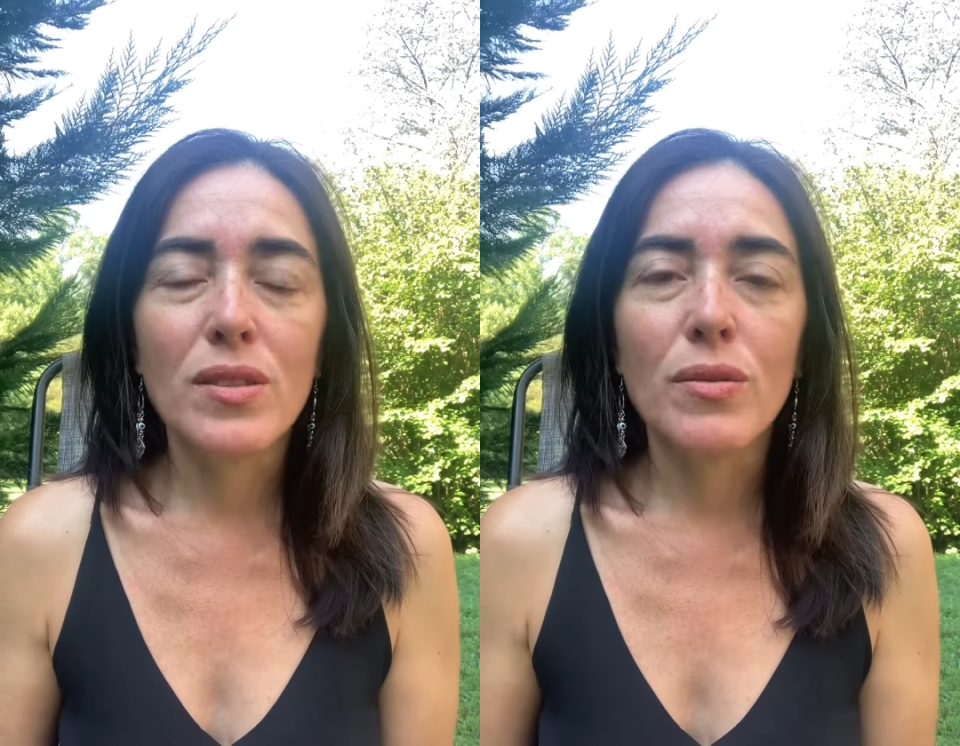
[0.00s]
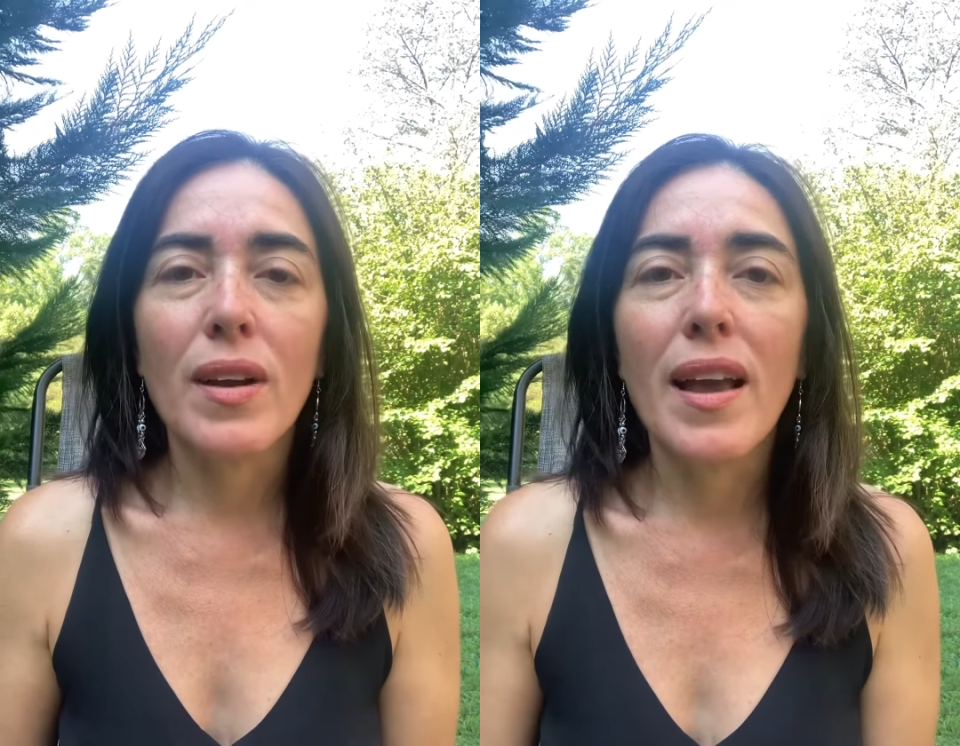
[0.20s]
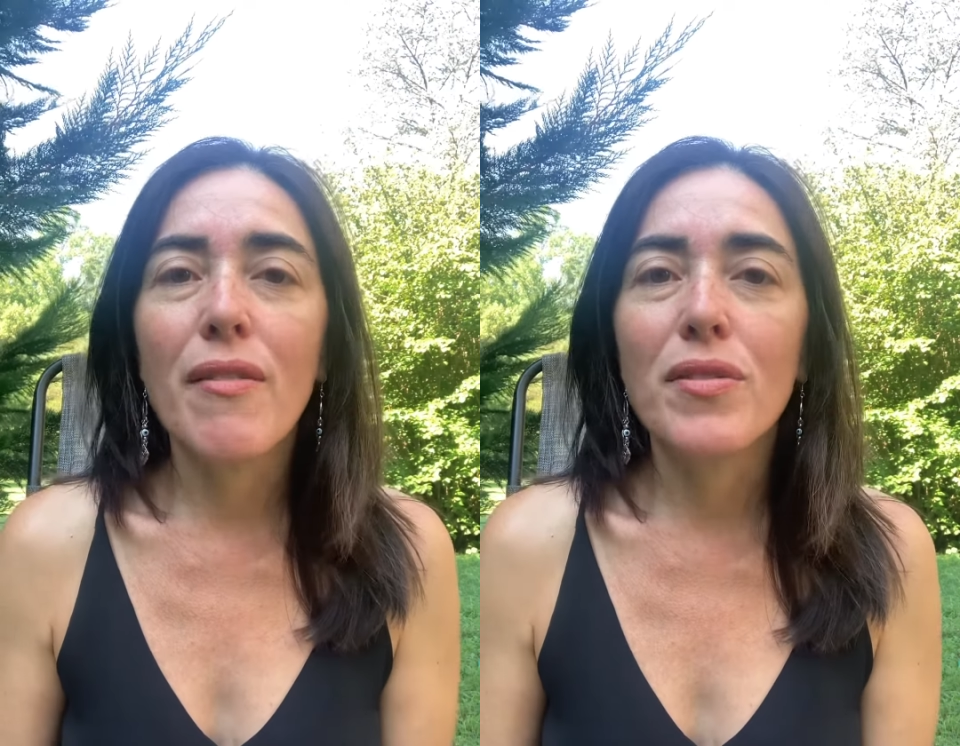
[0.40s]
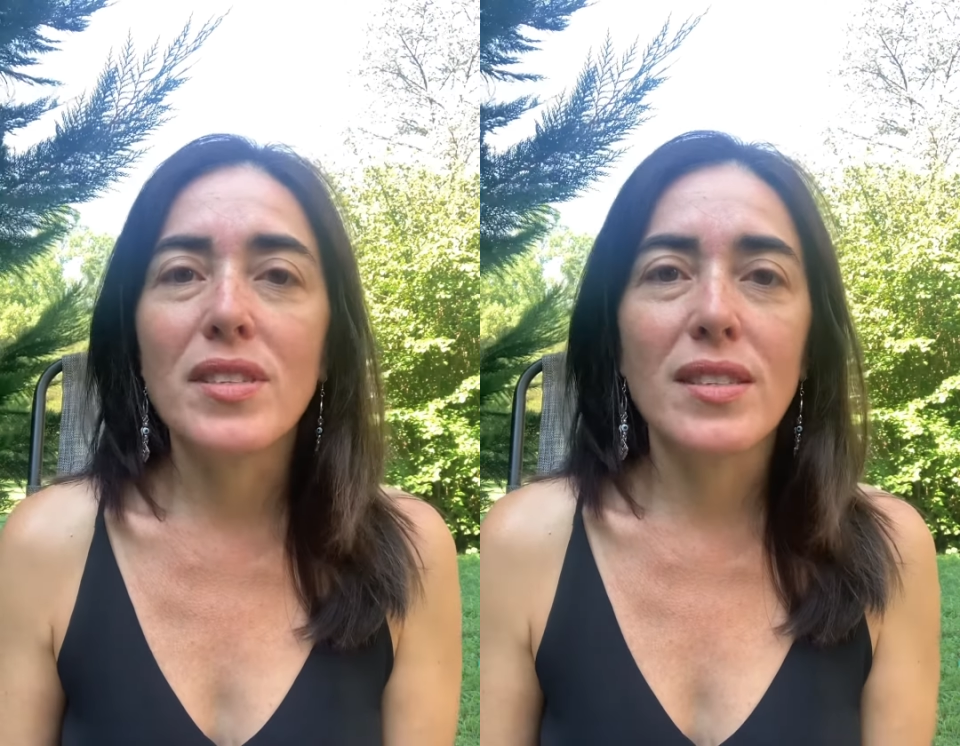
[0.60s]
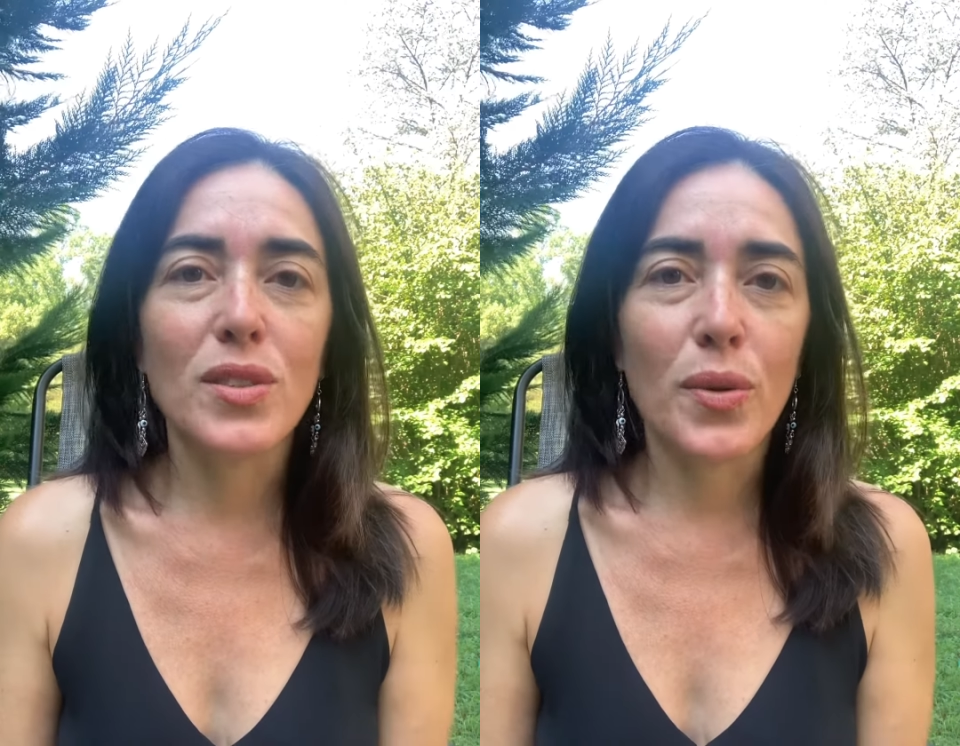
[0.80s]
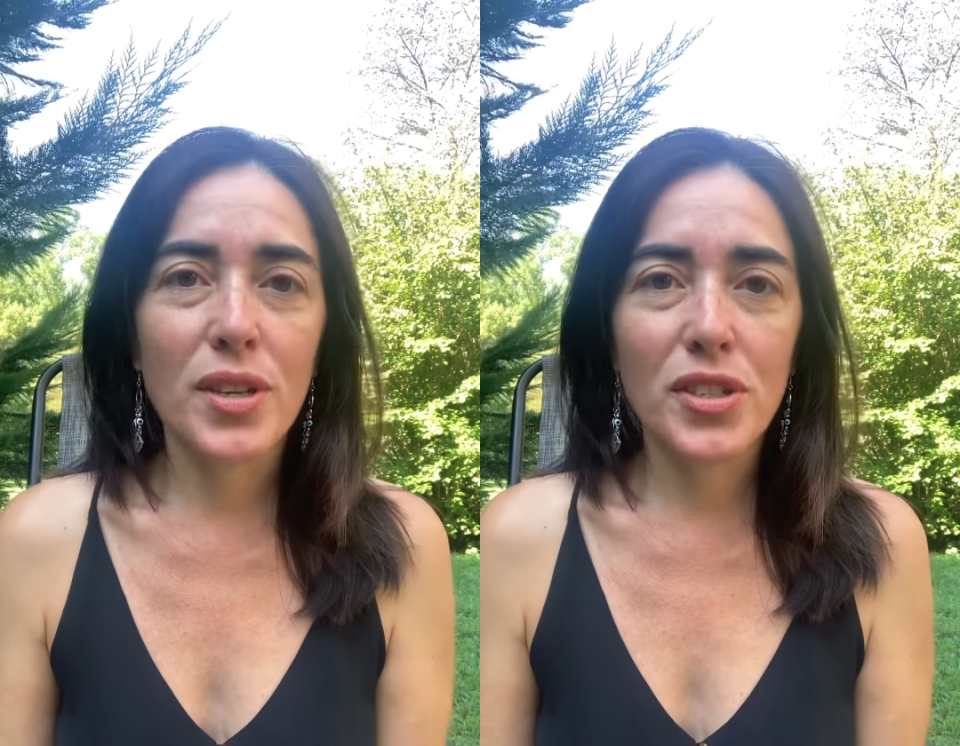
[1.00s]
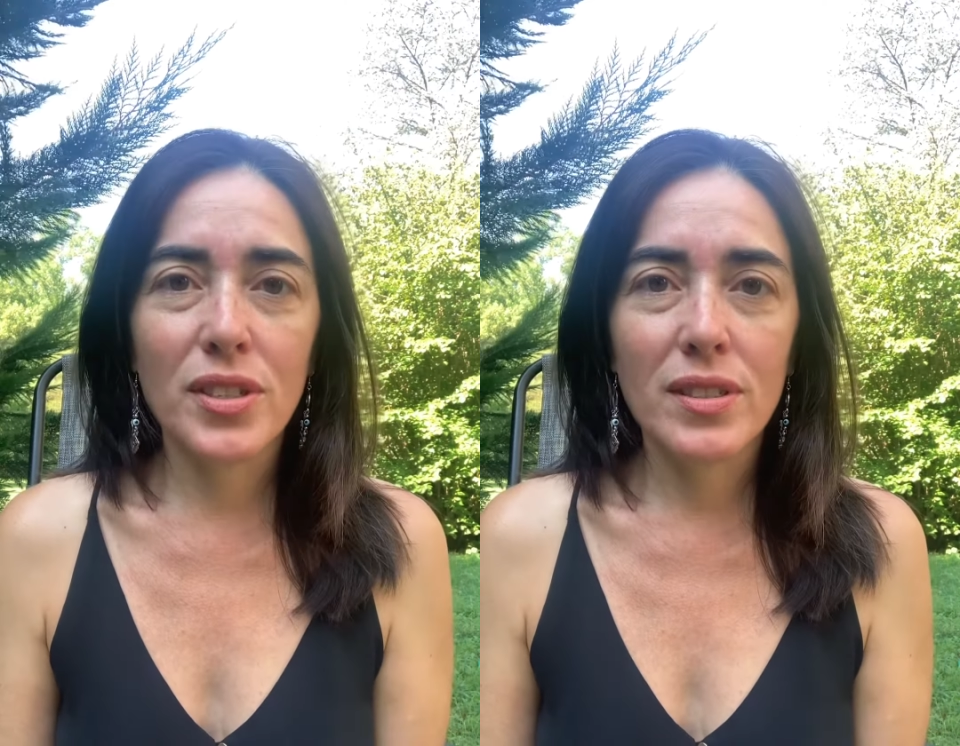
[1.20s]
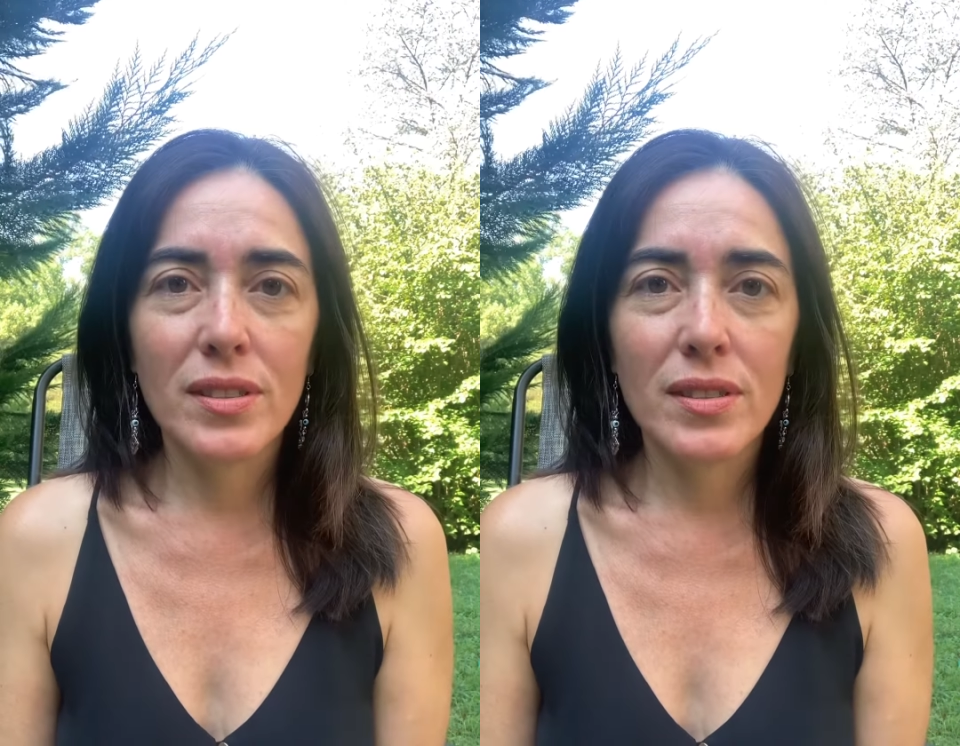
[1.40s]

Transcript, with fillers: to every situation.